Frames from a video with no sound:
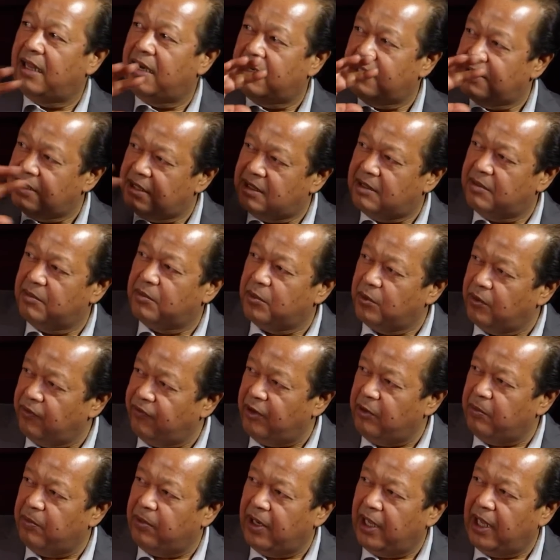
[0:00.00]
there is the
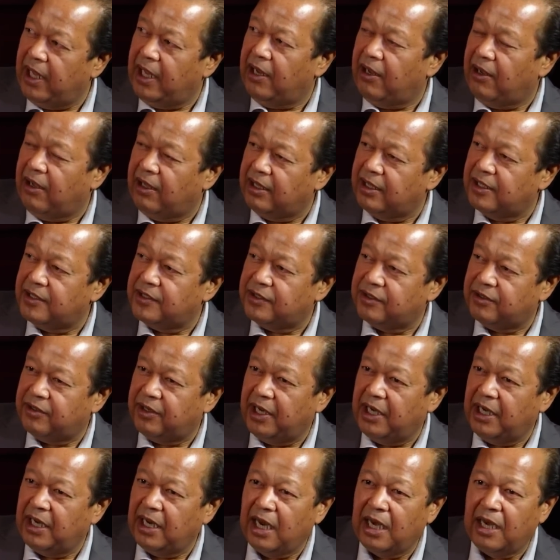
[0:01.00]
movie playing on the
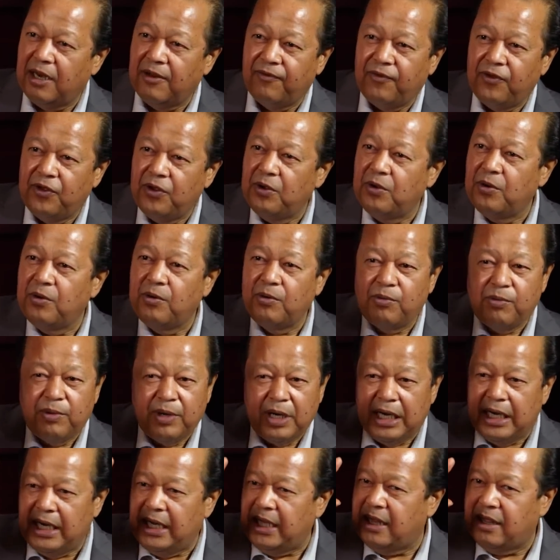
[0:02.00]
screen. And if you
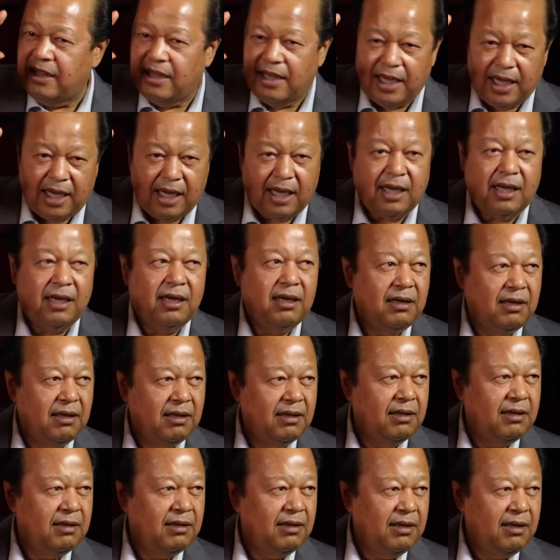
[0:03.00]
really think
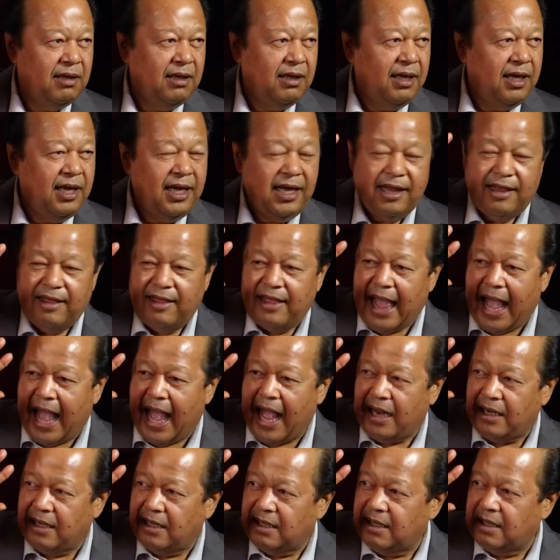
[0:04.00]

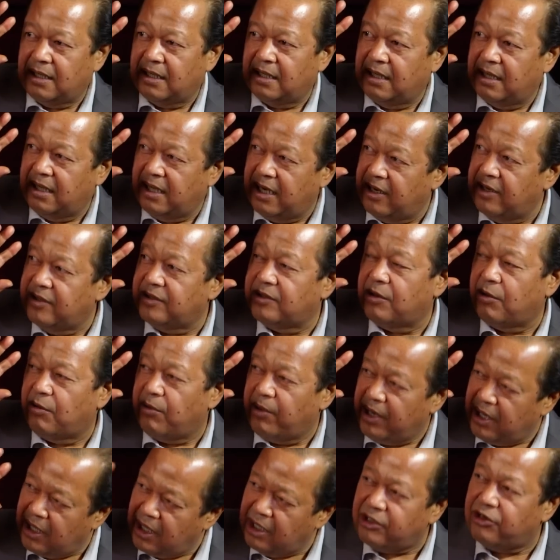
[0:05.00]
that there is a
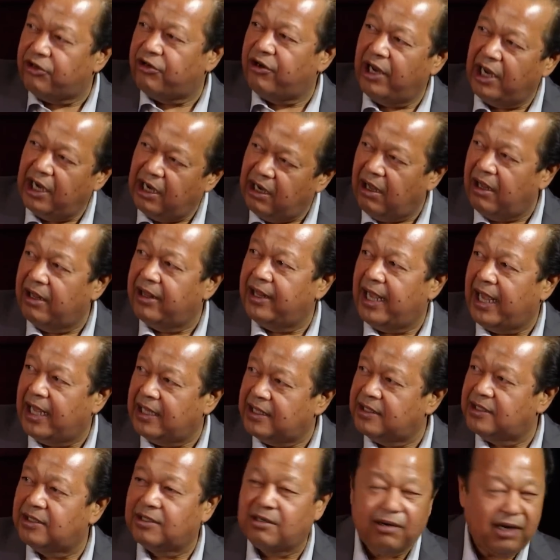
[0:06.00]
real train on that
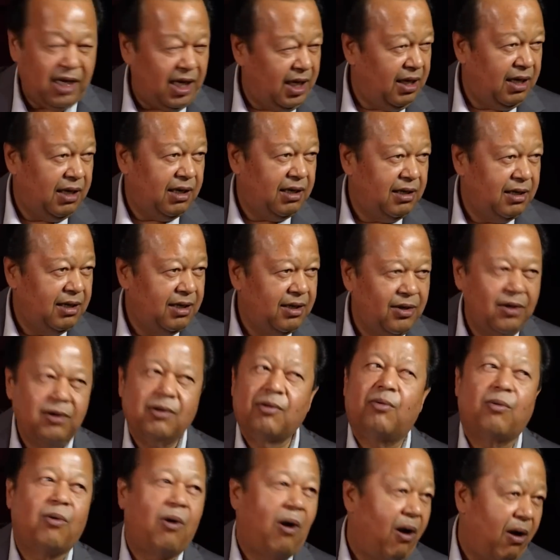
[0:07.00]
screen, you're
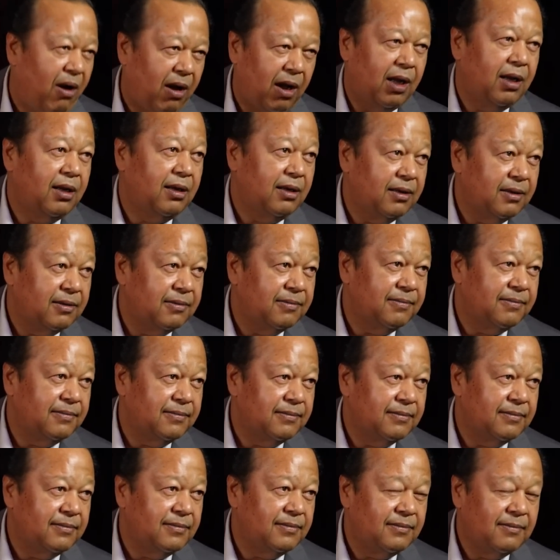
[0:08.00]
wrong.
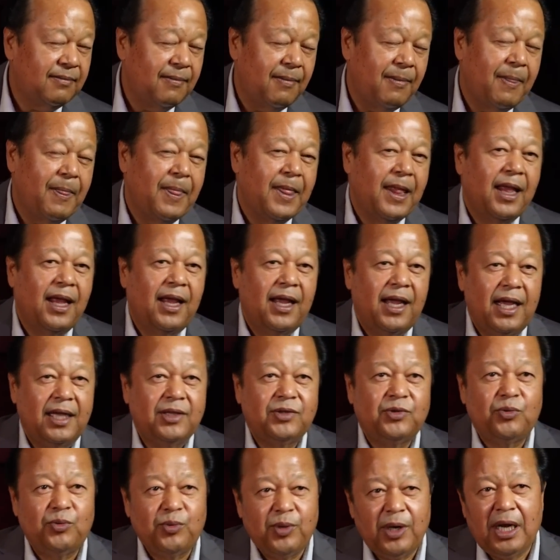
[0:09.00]

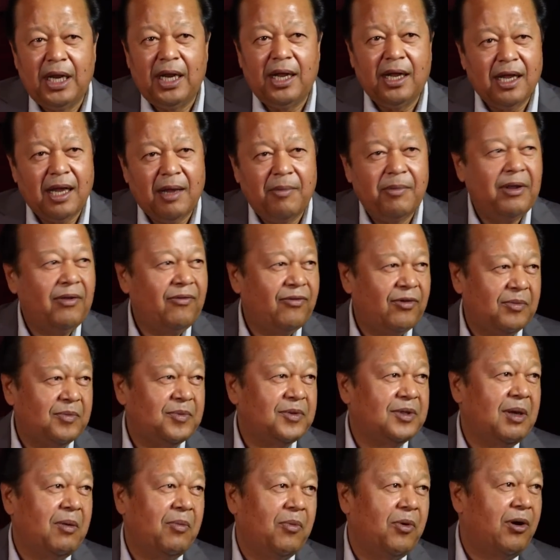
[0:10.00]
It's really coming from
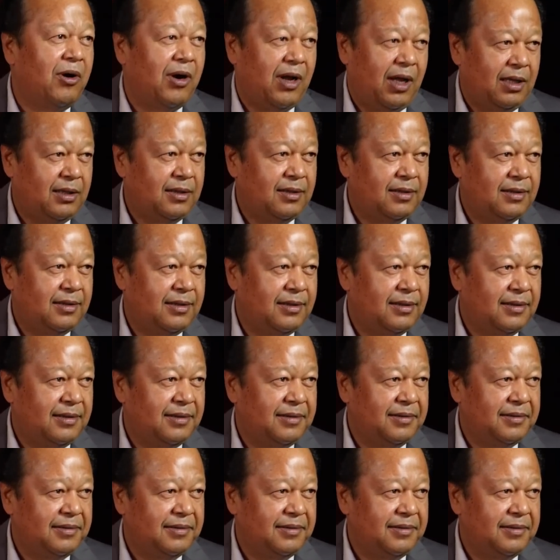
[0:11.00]
somewhere else.